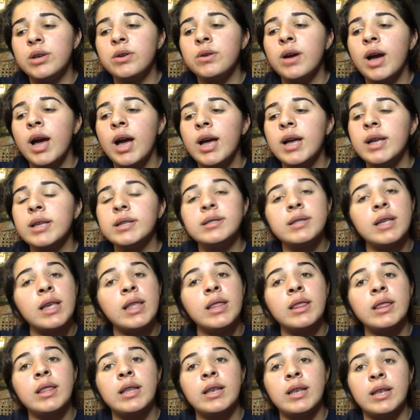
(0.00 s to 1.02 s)
you guys
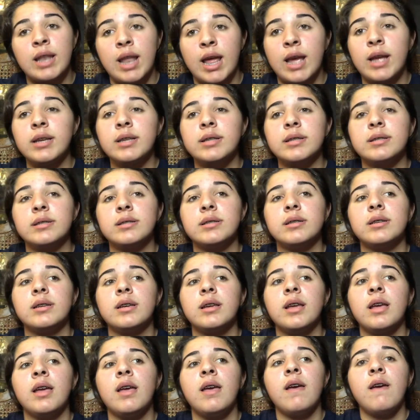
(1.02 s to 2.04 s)
in the next
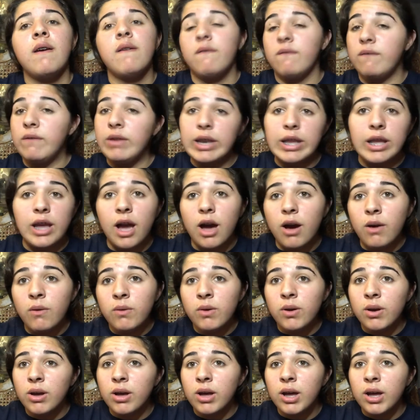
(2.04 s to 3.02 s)
video.